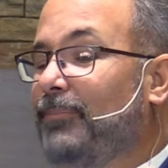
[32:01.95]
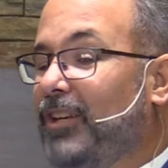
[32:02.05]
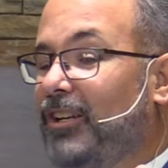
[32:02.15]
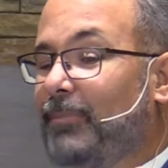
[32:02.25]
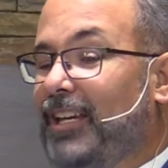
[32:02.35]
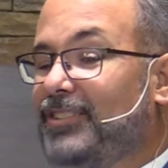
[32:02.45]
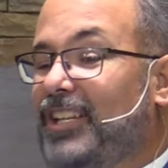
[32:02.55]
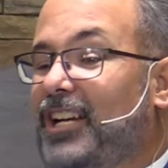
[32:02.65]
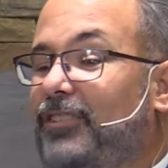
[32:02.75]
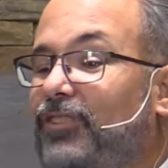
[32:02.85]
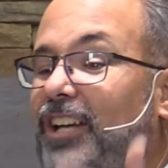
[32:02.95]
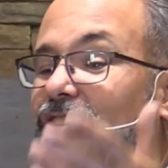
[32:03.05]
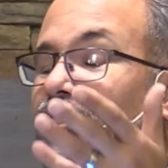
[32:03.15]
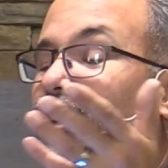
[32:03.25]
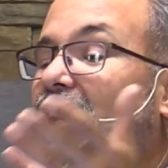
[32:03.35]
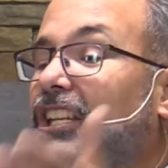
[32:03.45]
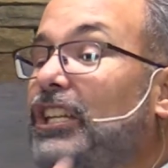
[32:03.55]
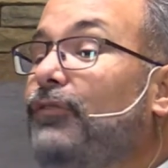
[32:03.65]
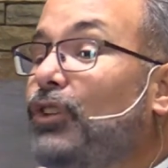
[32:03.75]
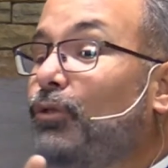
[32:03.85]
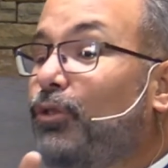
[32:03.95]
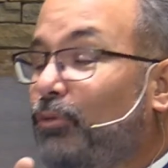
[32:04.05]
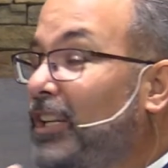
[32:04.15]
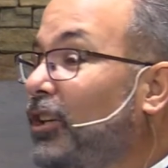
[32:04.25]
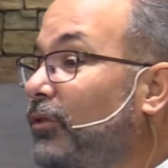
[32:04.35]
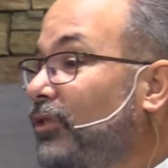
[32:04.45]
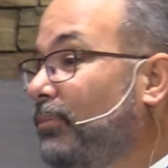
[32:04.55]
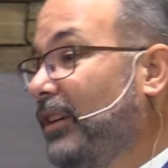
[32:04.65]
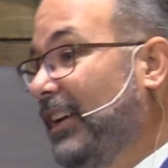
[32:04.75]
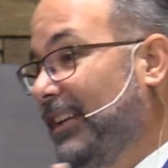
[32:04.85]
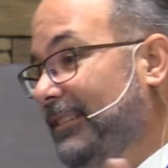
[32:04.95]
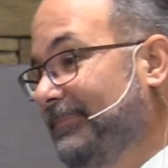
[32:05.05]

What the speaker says: there to make a sacrifice, and they're going to give you 3 loaves of bread.